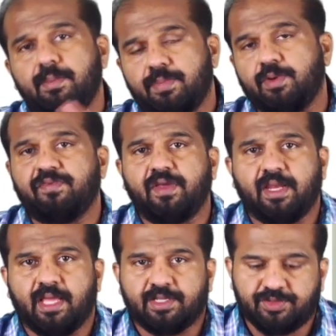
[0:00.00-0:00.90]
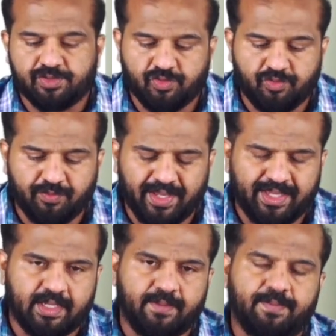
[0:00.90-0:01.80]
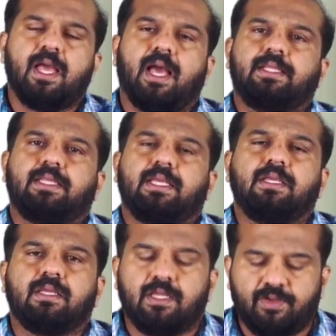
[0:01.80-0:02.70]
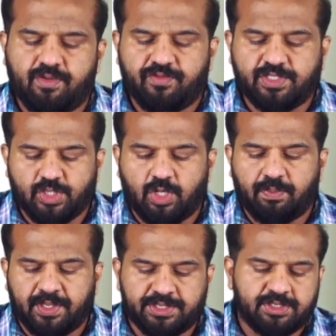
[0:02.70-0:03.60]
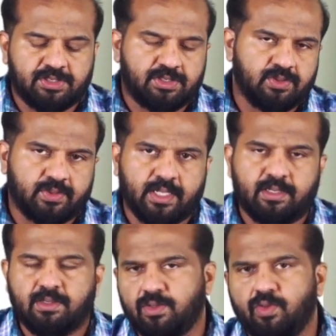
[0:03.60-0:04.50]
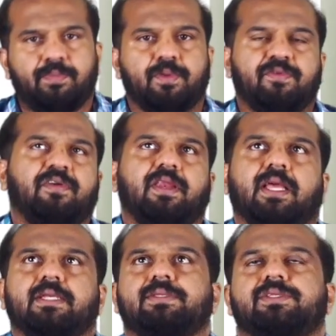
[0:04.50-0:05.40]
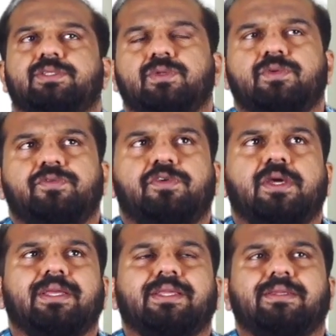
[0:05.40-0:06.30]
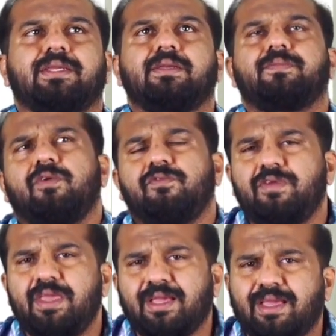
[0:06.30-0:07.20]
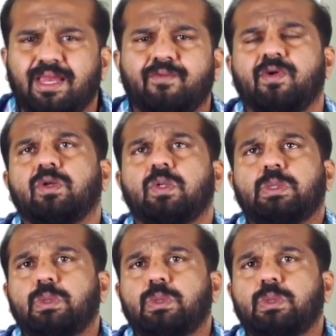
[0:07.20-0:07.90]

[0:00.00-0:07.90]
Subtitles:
prophylaxis of migraine? I think in which all patients you can do a prophylaxis. So if you are getting weekly 1 or